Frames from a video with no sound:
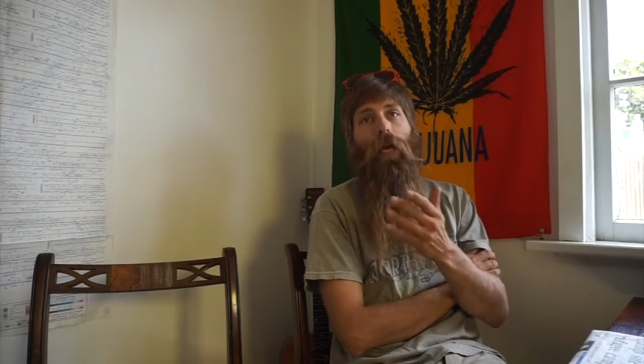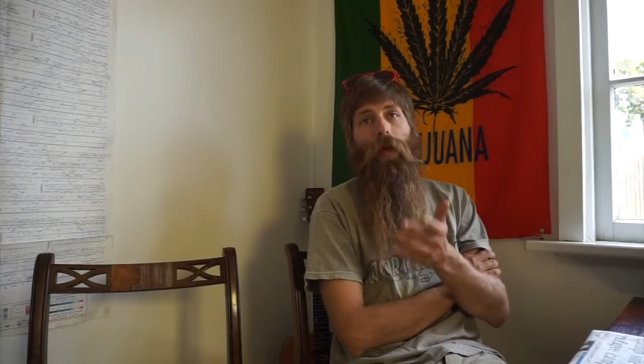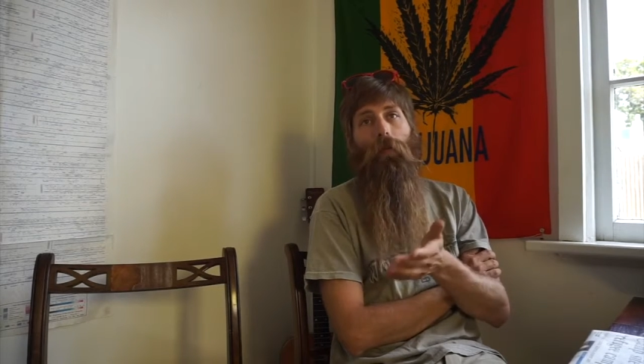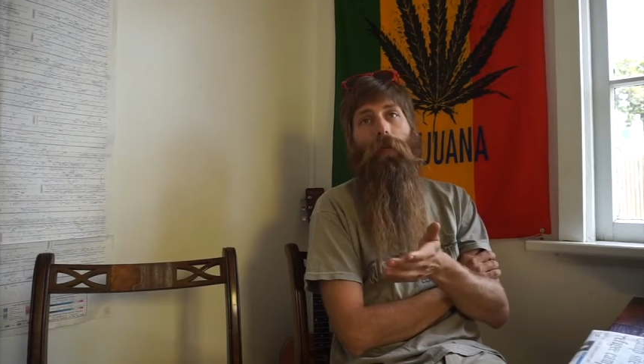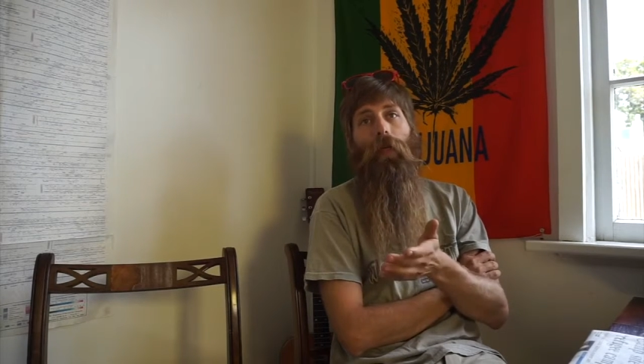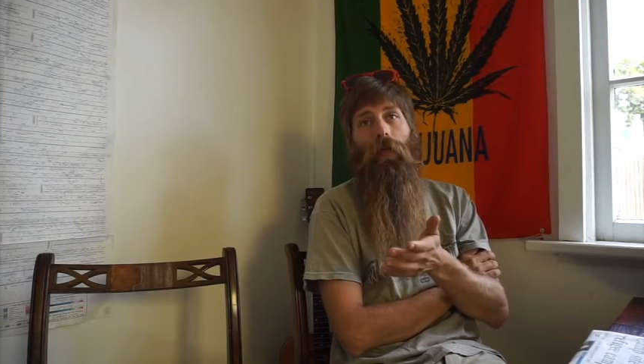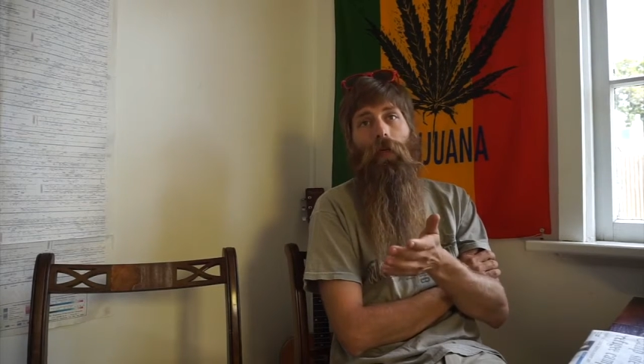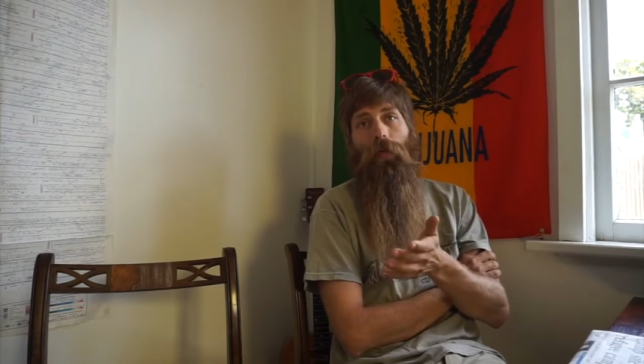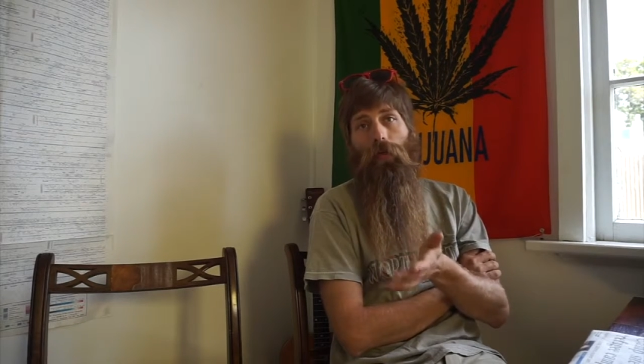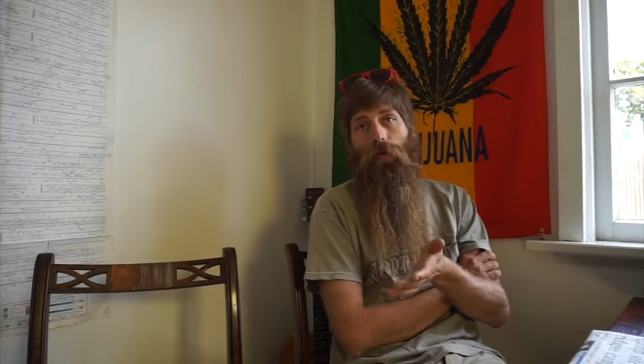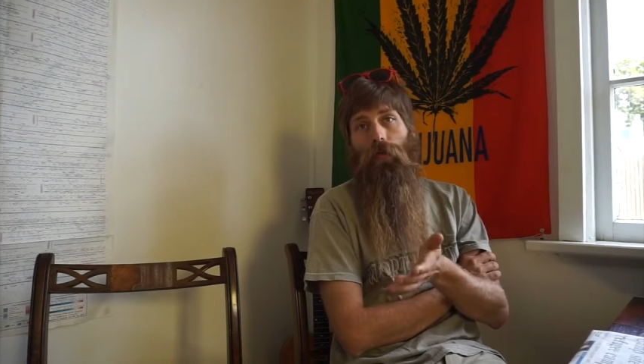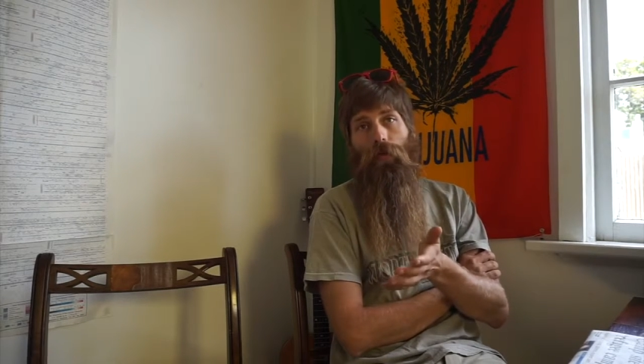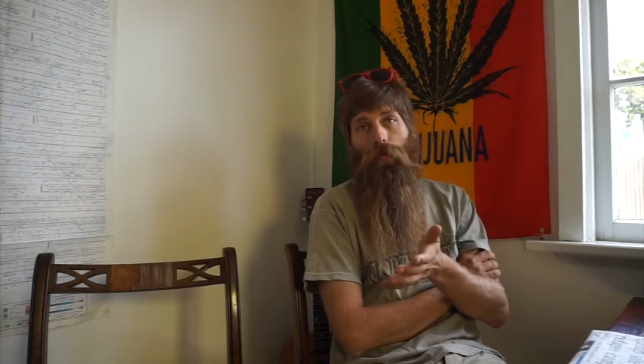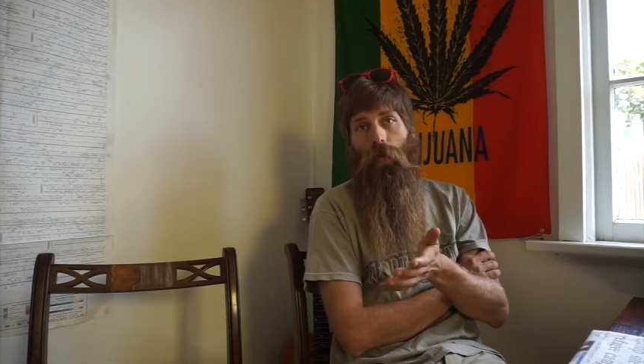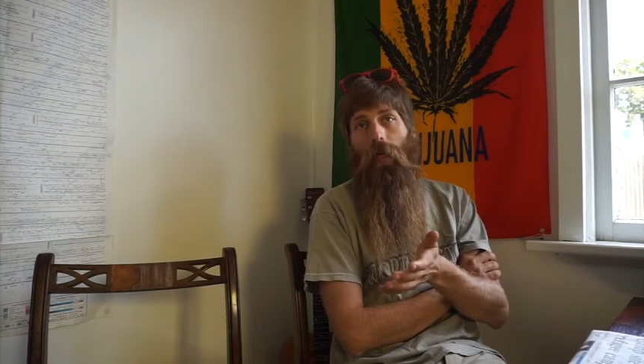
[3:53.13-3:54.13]
capita
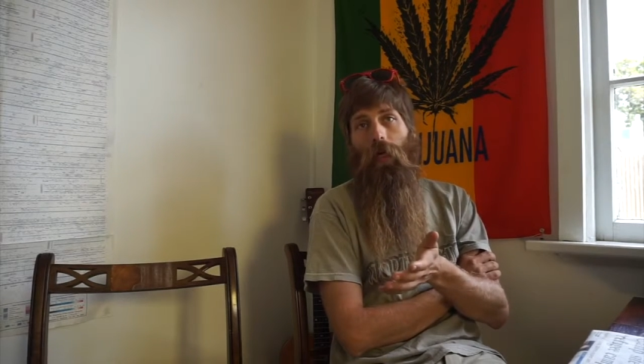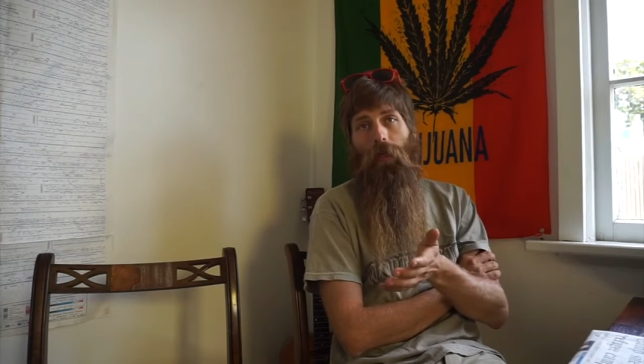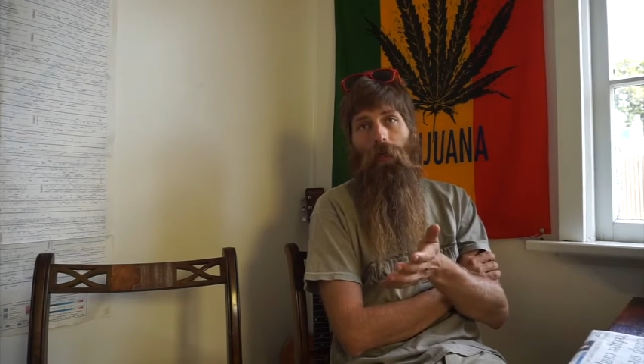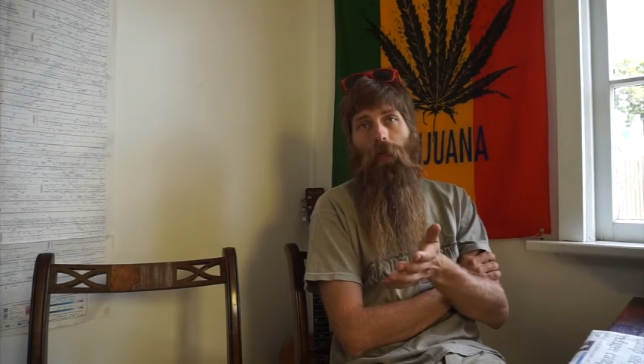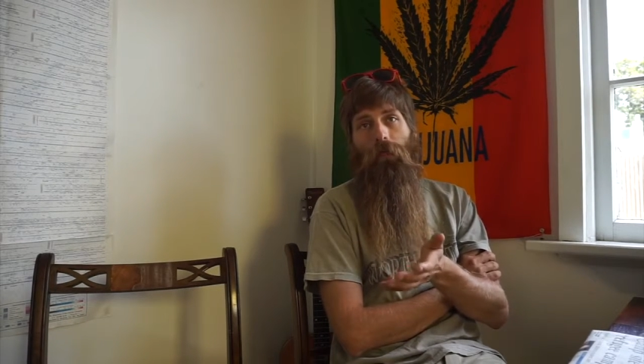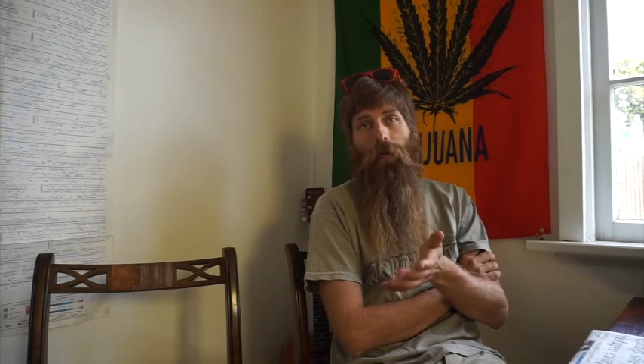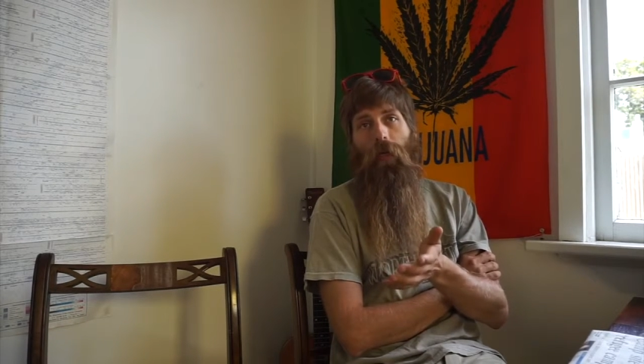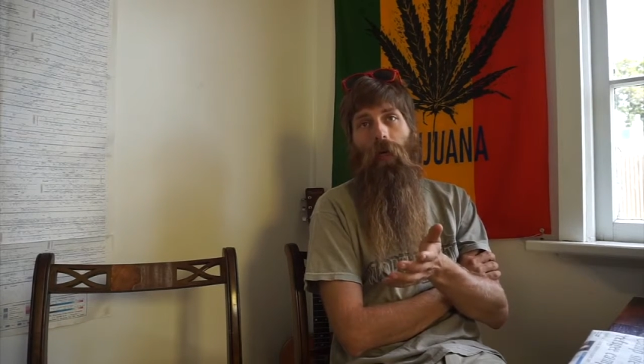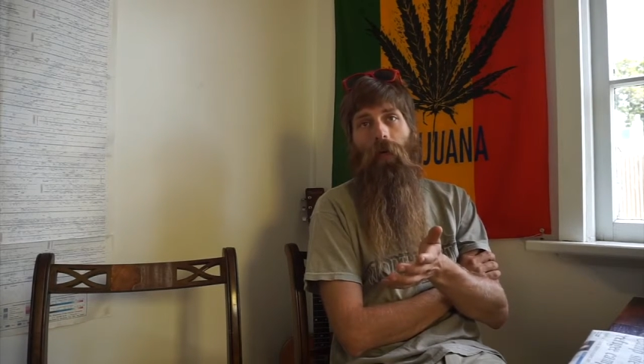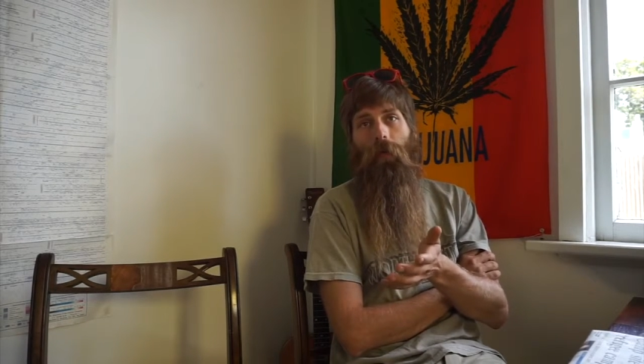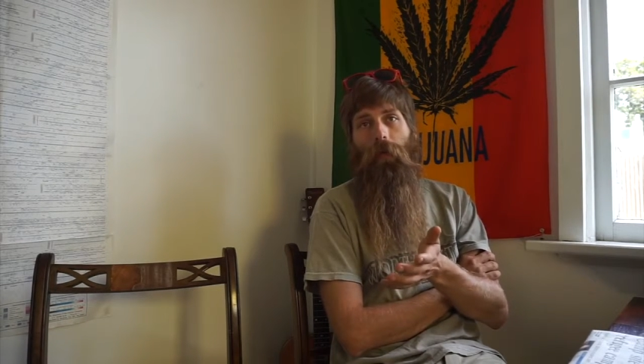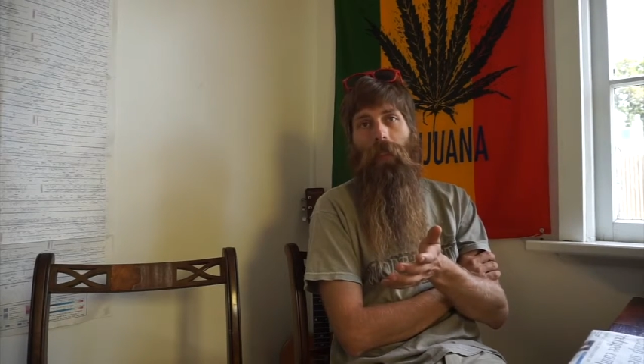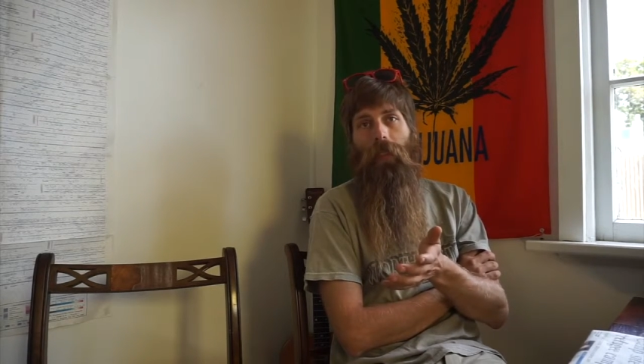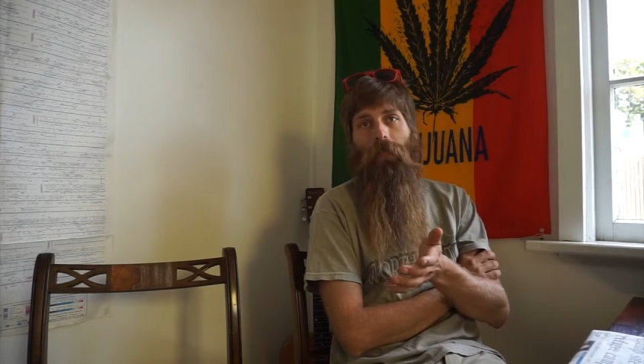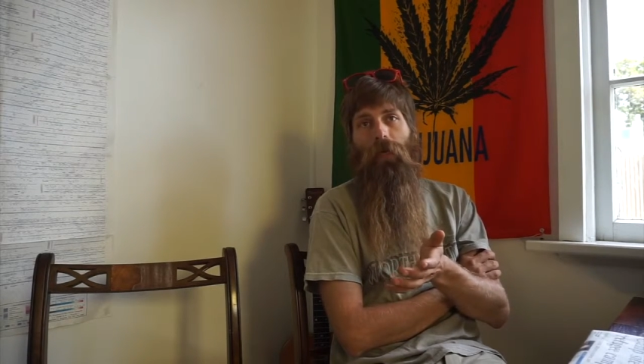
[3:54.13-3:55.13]
use rate of
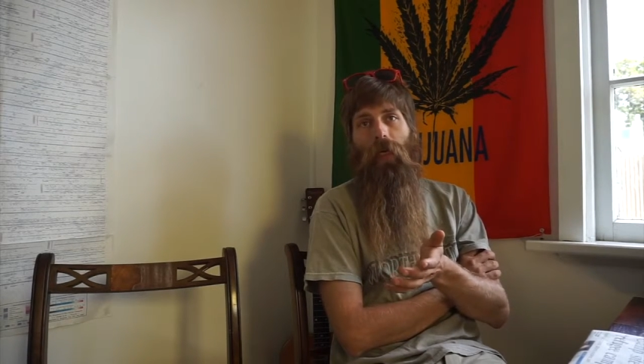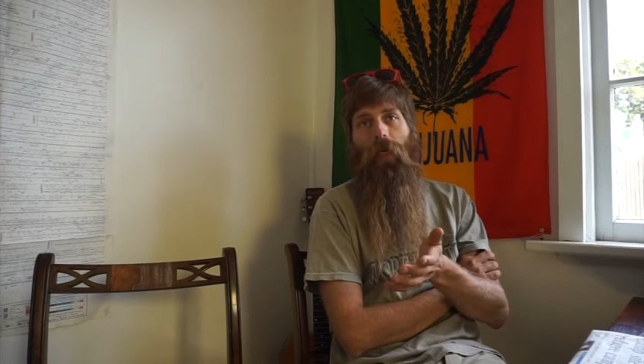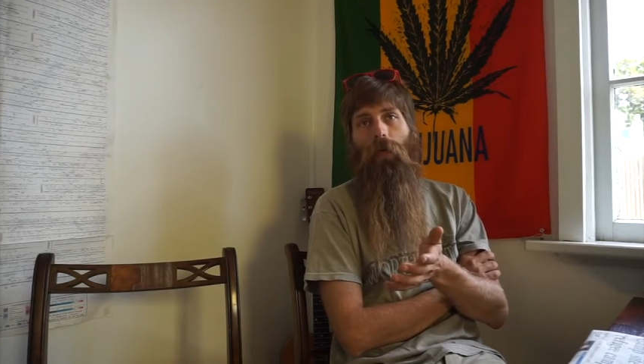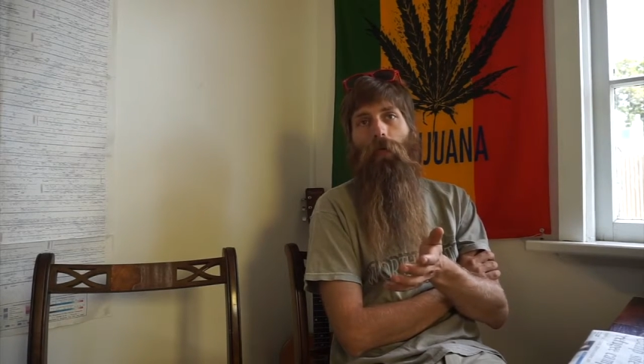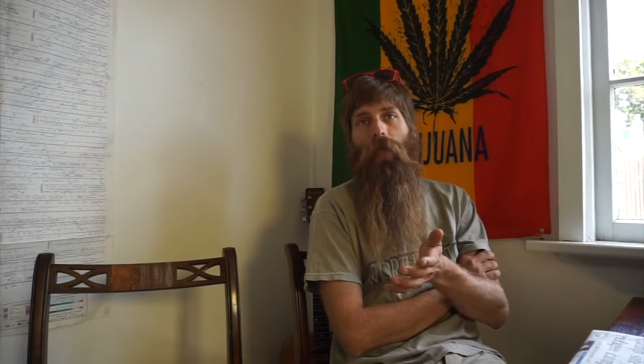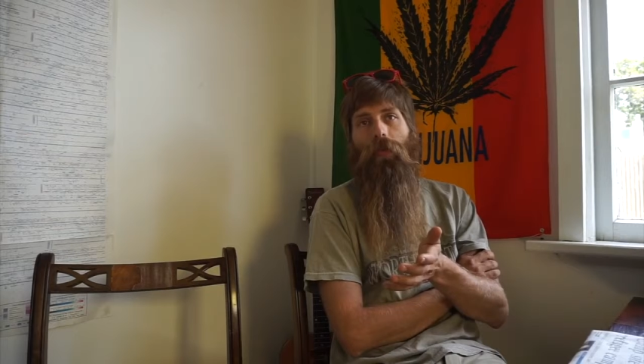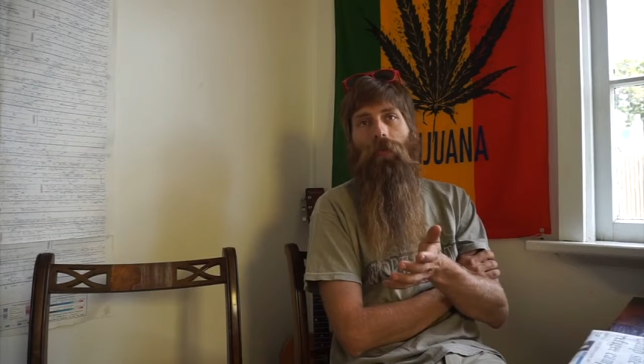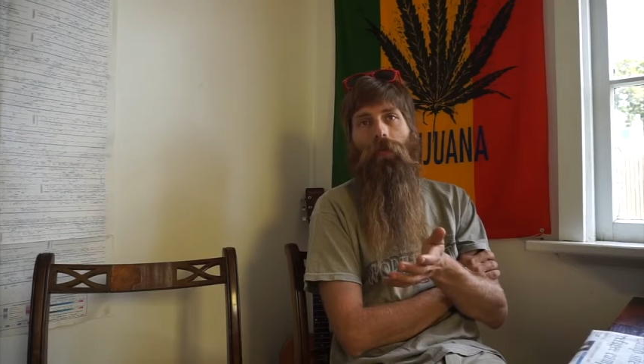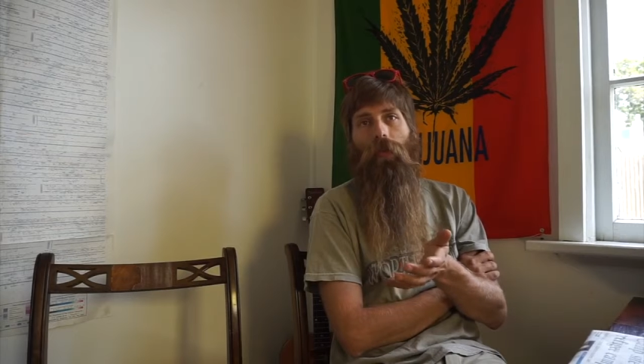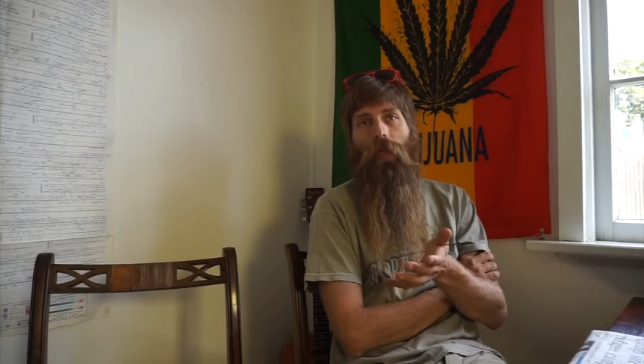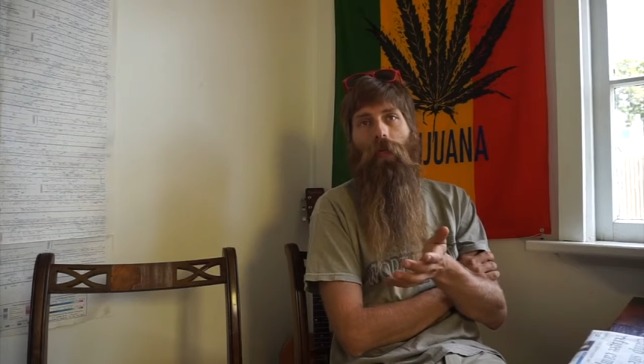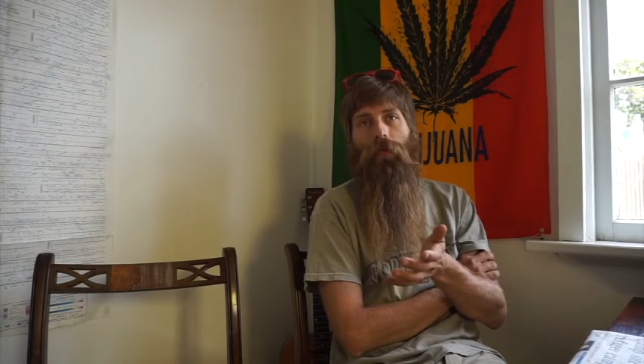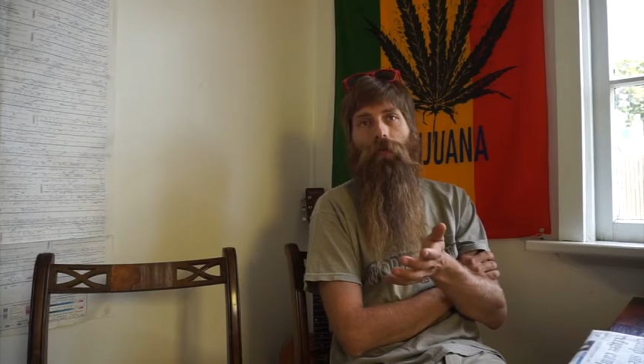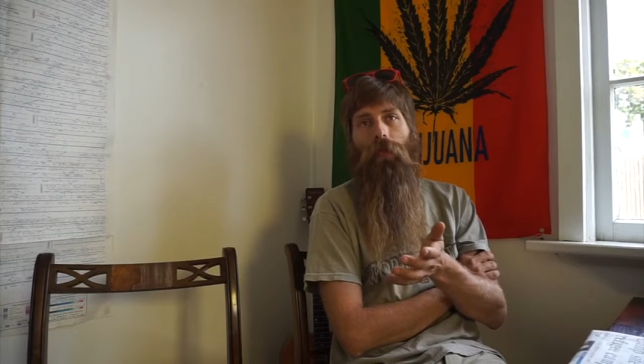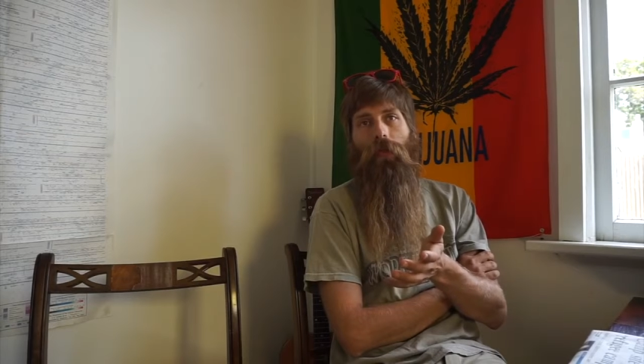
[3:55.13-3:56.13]
cannabis of any Western
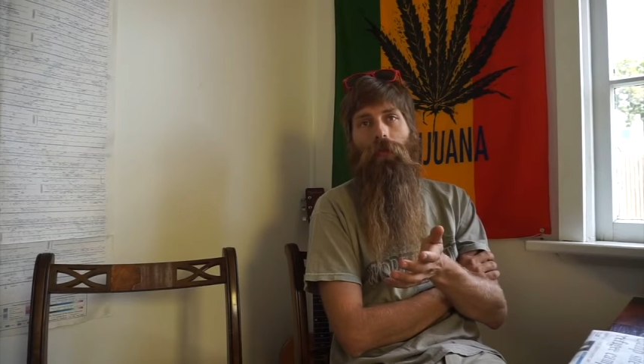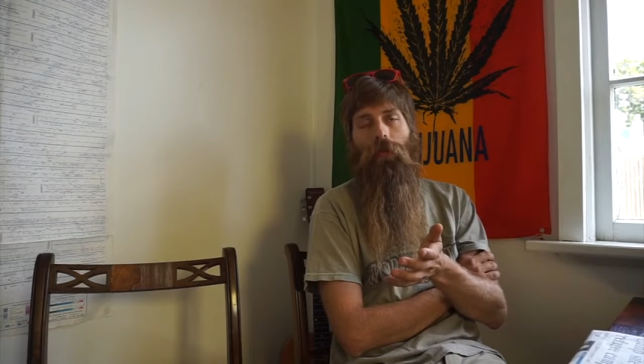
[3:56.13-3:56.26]
country.